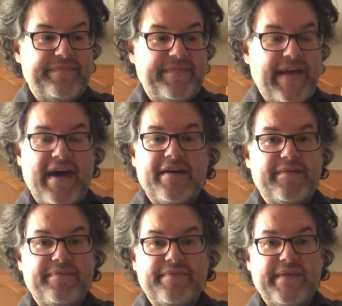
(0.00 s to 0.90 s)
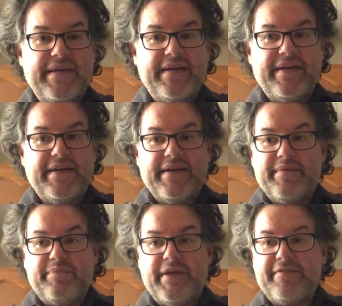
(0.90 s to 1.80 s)
Yeah,
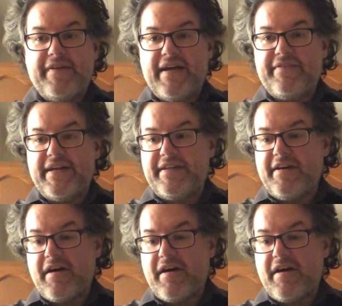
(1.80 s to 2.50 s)
big fan of Anthony